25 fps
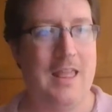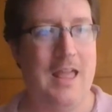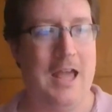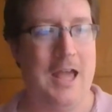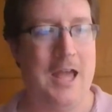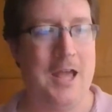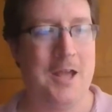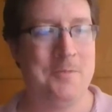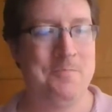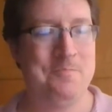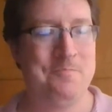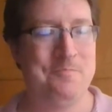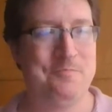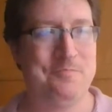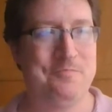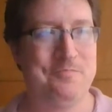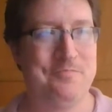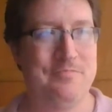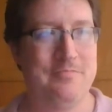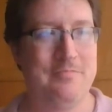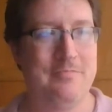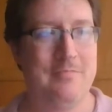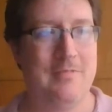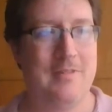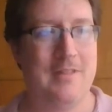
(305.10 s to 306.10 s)
Um,
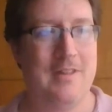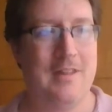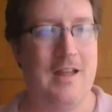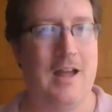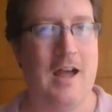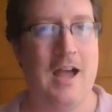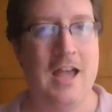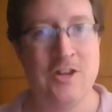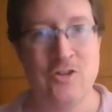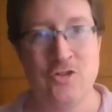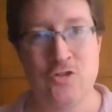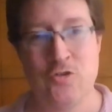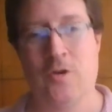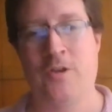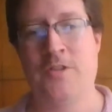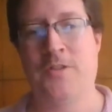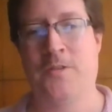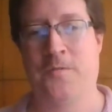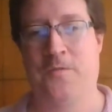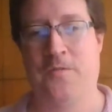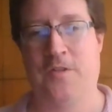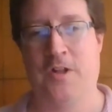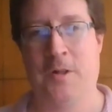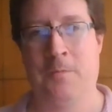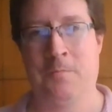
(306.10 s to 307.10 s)
I enjoyed
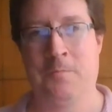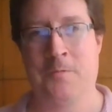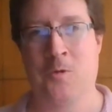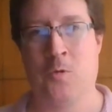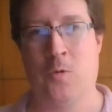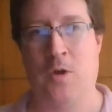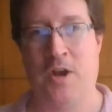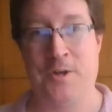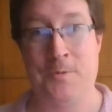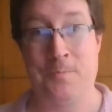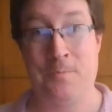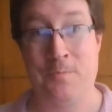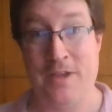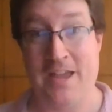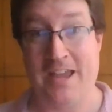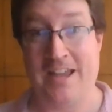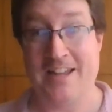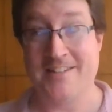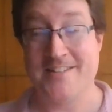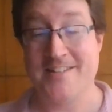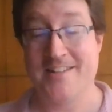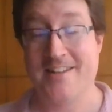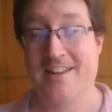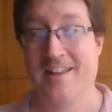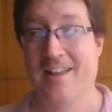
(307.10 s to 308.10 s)
the film quite a
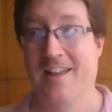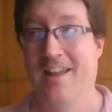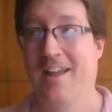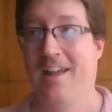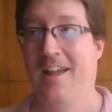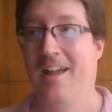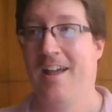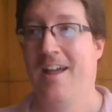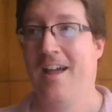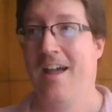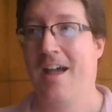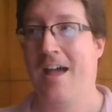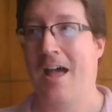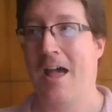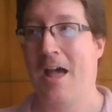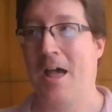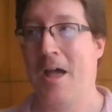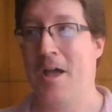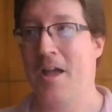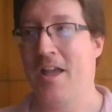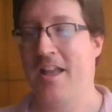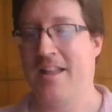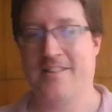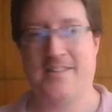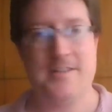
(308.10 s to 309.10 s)
bit.
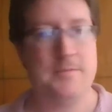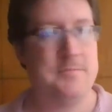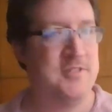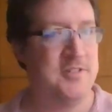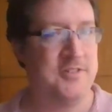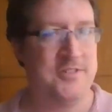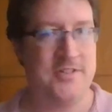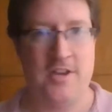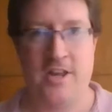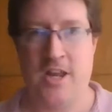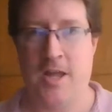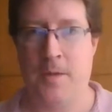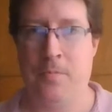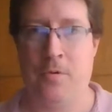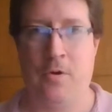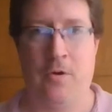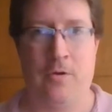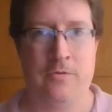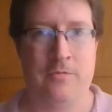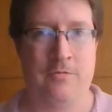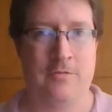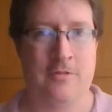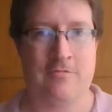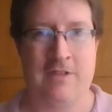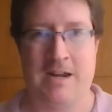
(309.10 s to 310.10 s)
Uh, it seems to turn up
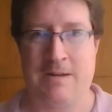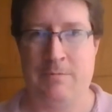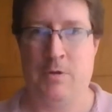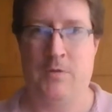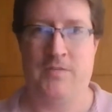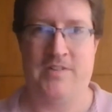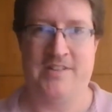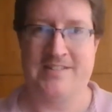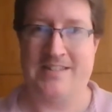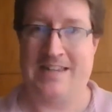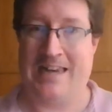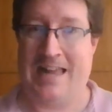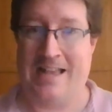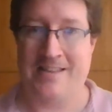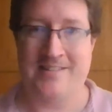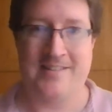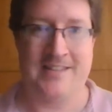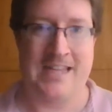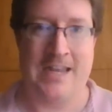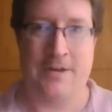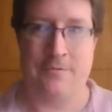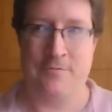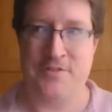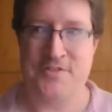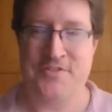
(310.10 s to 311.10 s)
on Great Movies
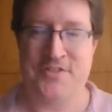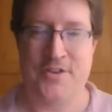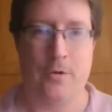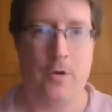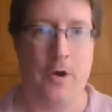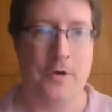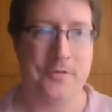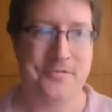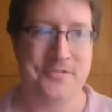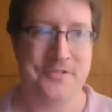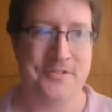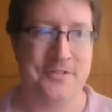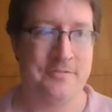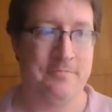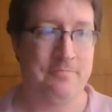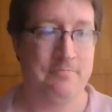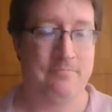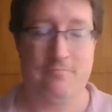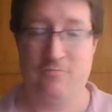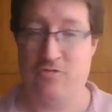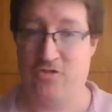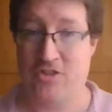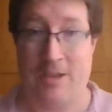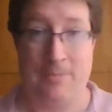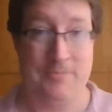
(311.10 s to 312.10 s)
Classic every so often.
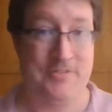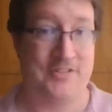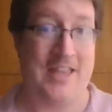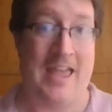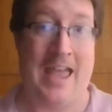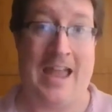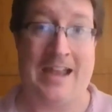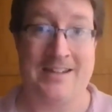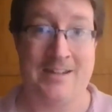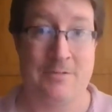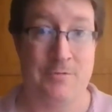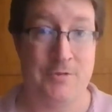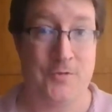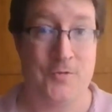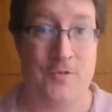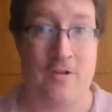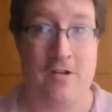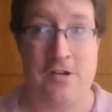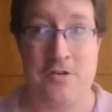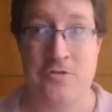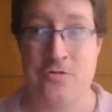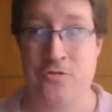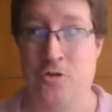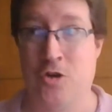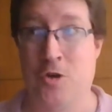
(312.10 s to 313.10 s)
James Cagney was
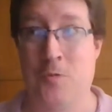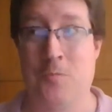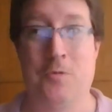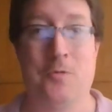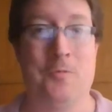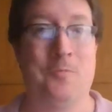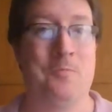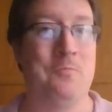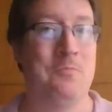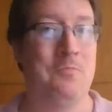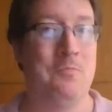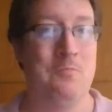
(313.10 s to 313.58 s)
very enjoyable.